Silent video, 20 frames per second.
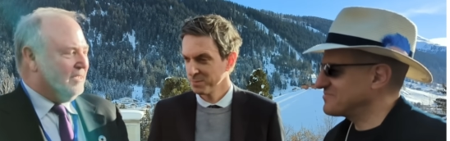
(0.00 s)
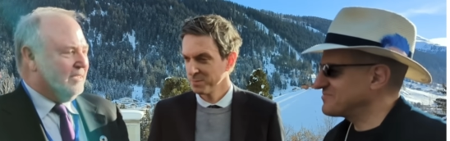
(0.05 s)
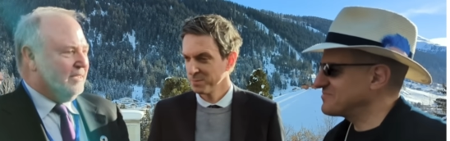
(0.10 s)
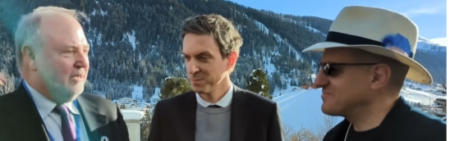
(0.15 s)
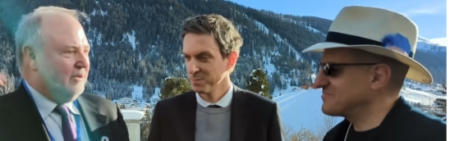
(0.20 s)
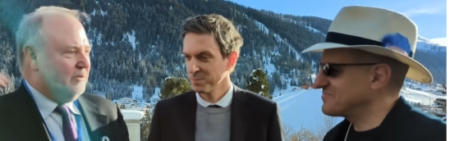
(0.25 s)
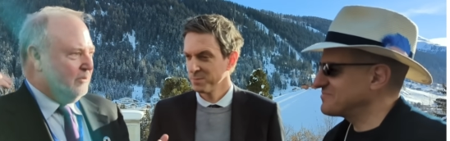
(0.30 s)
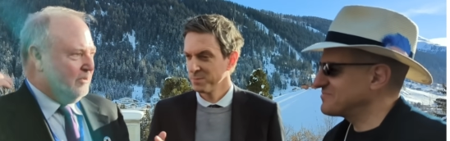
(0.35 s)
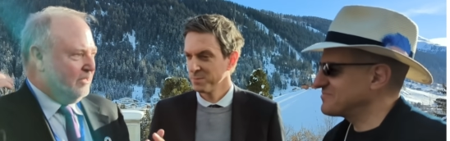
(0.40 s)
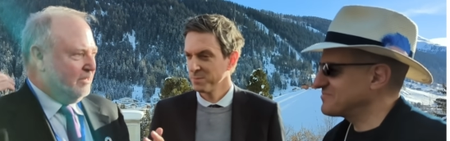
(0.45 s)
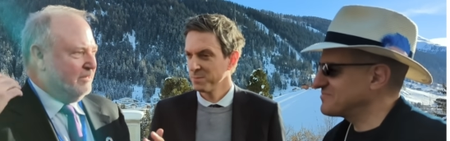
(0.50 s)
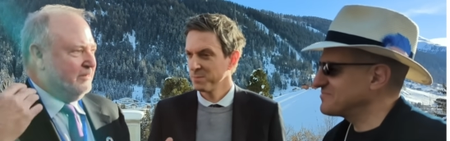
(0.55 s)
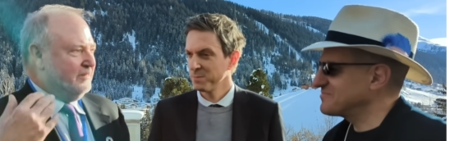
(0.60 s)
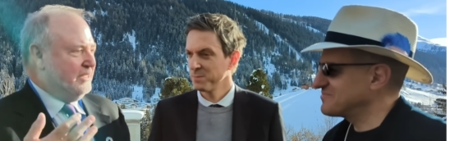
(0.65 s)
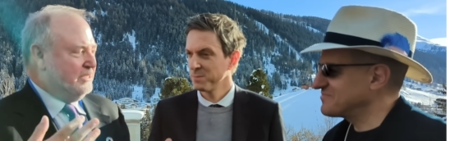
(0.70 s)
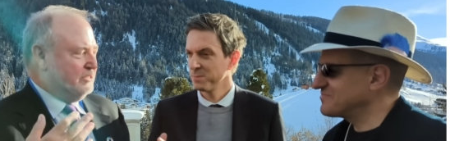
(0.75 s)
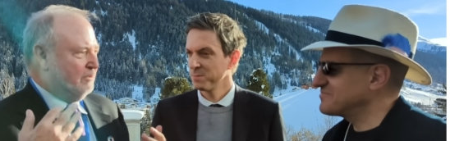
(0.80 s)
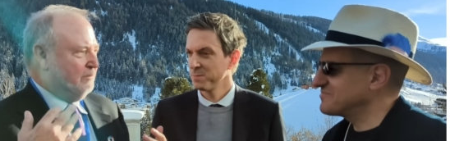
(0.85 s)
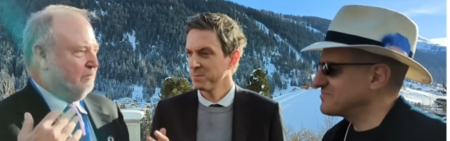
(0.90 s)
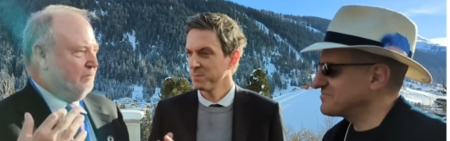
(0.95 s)
Speaker 1: you know,
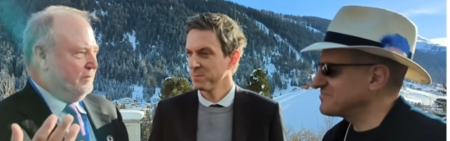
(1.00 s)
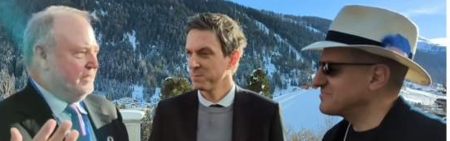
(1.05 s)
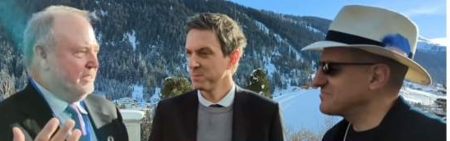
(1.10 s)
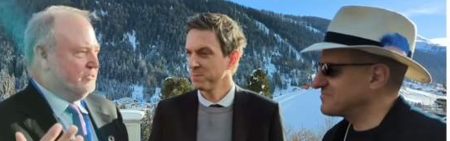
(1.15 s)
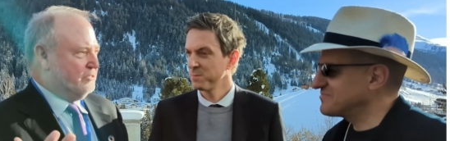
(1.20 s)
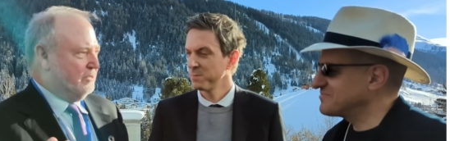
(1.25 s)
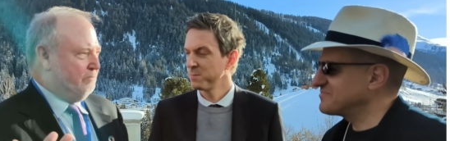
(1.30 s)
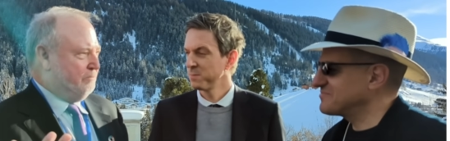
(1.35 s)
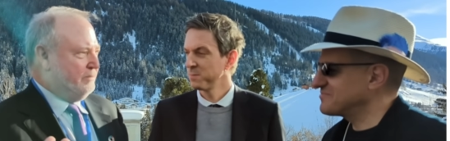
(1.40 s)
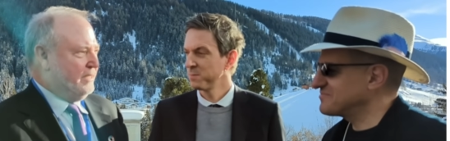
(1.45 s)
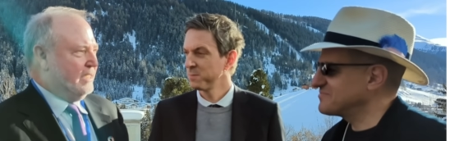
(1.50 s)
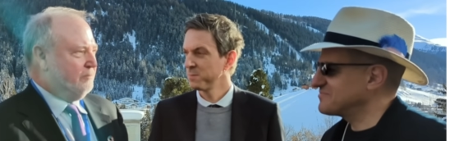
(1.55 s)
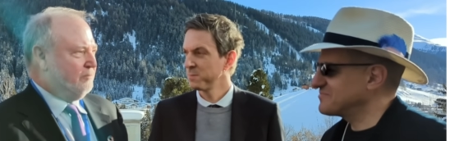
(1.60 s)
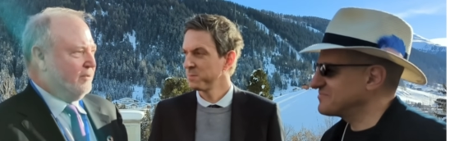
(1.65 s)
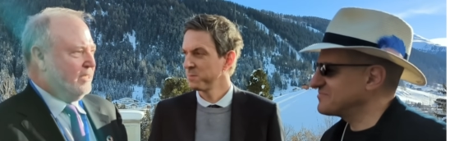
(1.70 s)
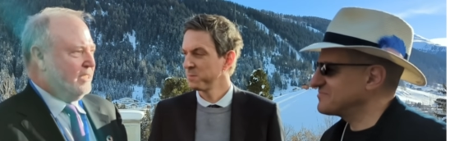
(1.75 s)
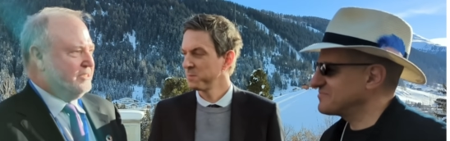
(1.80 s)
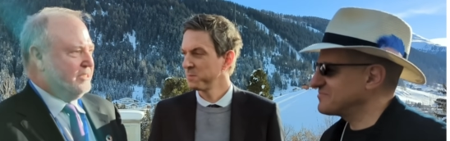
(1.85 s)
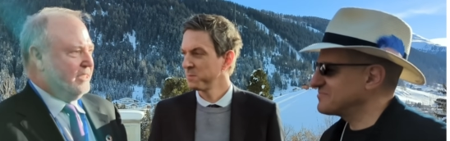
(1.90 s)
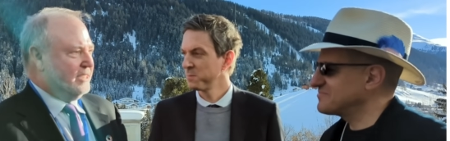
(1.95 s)
these are these are big
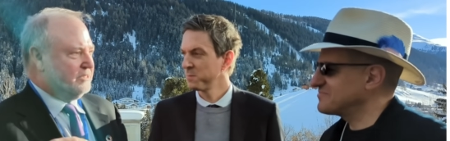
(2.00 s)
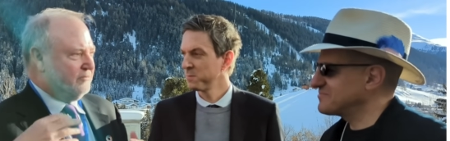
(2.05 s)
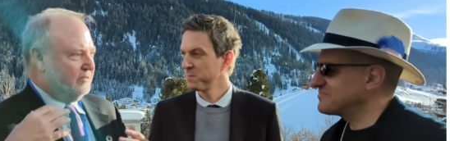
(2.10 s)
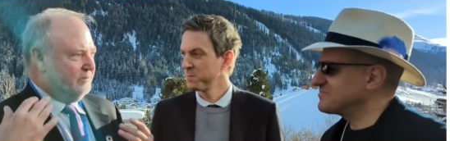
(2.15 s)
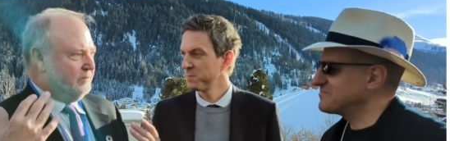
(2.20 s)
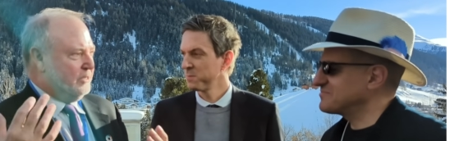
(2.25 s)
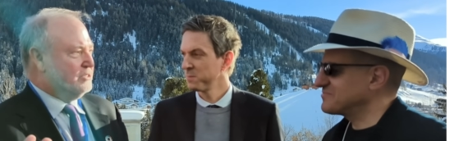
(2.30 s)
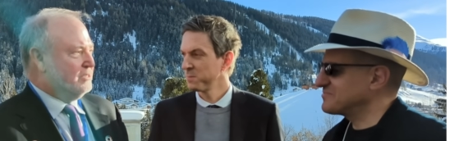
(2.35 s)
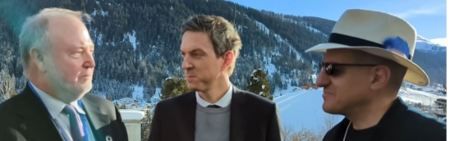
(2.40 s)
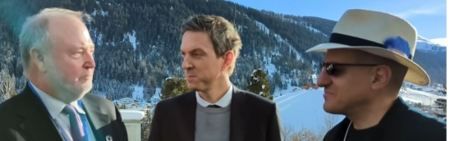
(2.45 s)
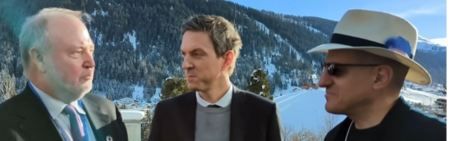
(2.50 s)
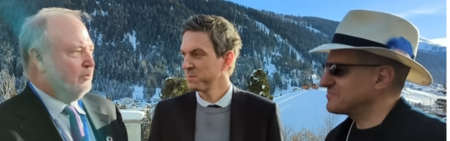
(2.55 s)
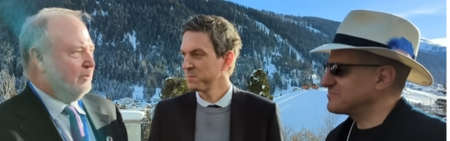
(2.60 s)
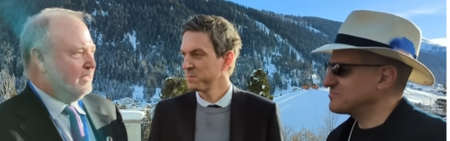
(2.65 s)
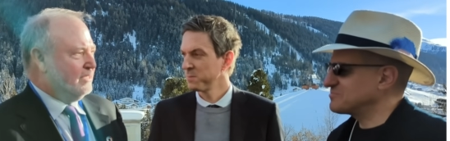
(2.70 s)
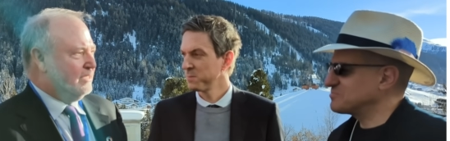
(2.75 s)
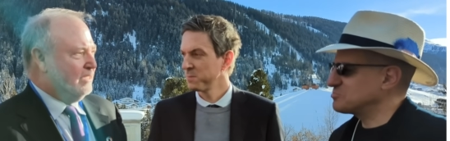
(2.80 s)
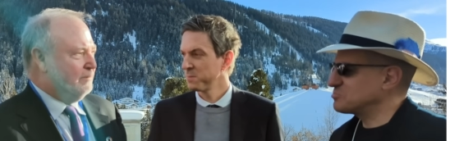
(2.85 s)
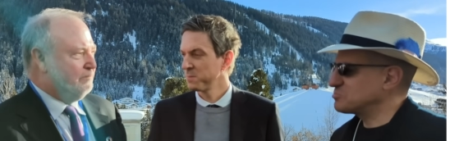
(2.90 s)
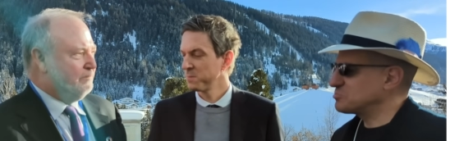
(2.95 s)
projects for the most
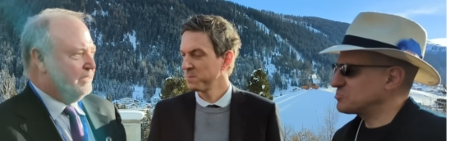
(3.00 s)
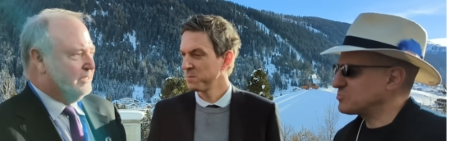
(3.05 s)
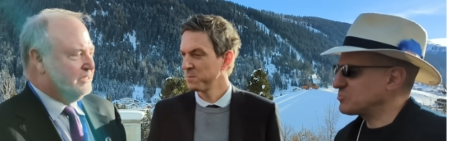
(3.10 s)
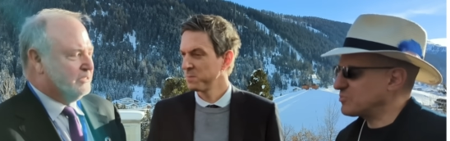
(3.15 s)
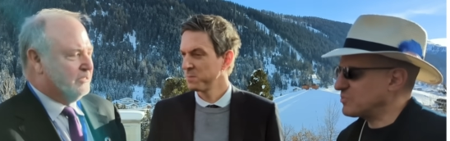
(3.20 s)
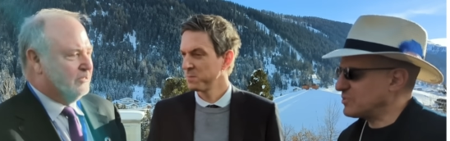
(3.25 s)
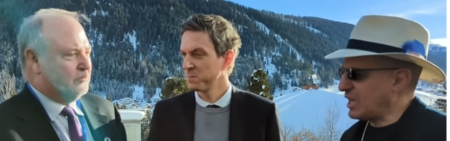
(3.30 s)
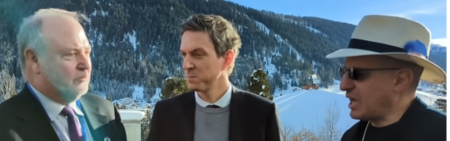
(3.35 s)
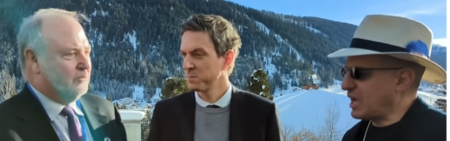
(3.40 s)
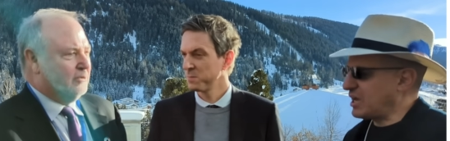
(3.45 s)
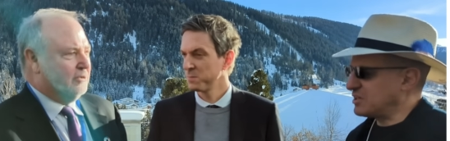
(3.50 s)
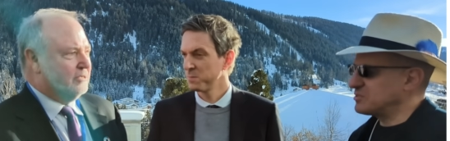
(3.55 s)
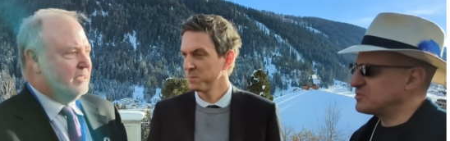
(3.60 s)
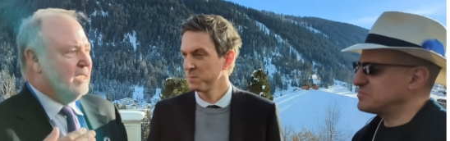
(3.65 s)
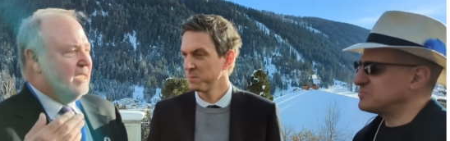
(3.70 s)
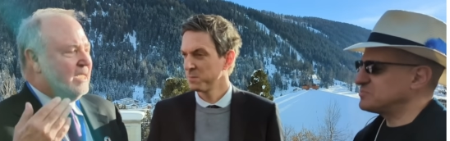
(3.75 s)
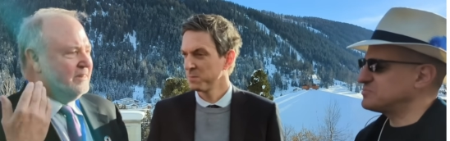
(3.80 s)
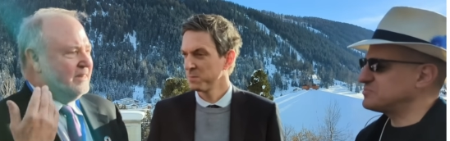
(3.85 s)
important companies in the yeah. world.